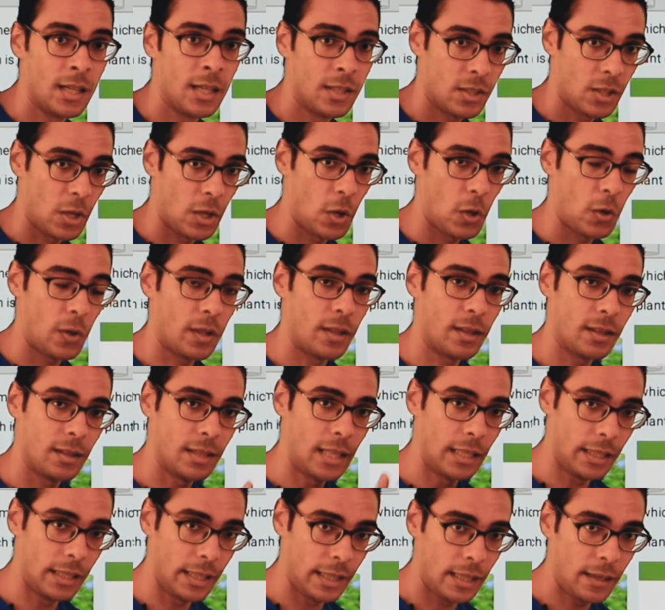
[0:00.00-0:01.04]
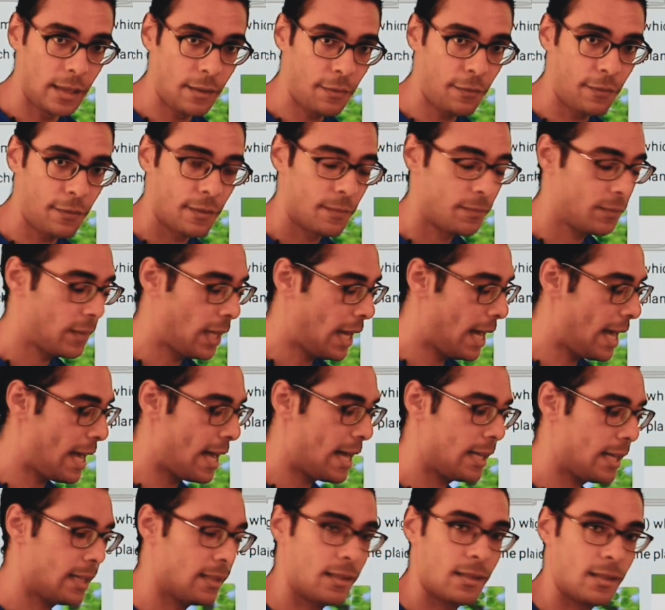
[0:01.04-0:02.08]
So the leaf
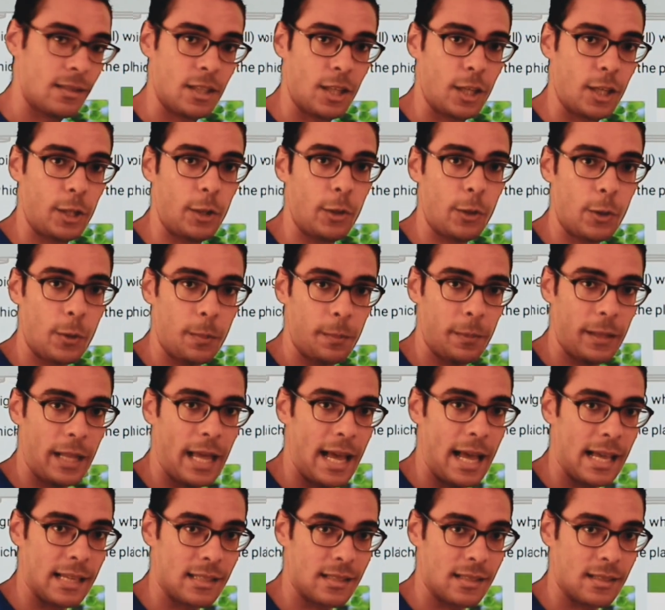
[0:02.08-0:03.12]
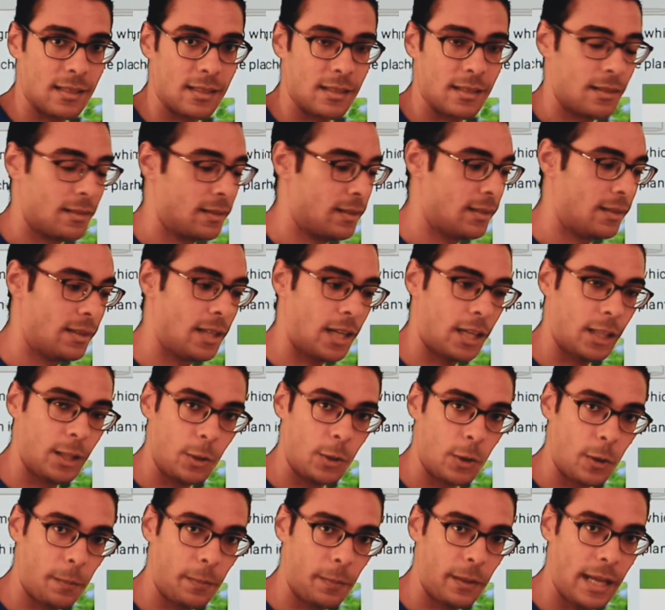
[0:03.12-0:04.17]
has chloroplast. The
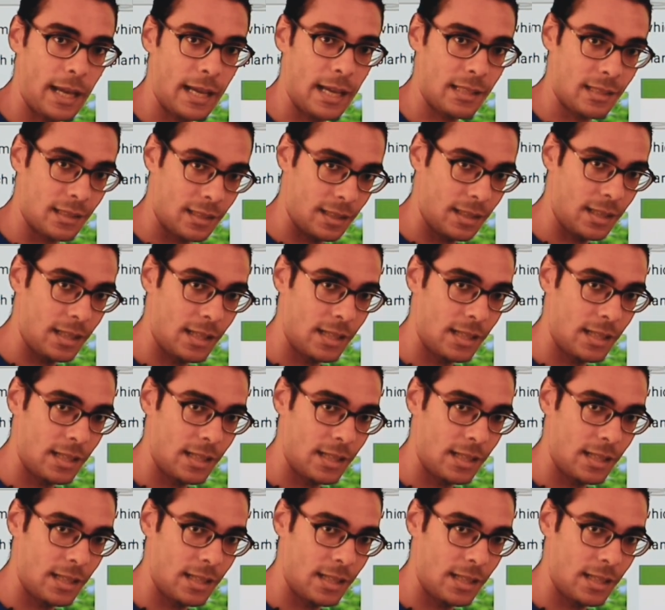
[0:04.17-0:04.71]
chloroplast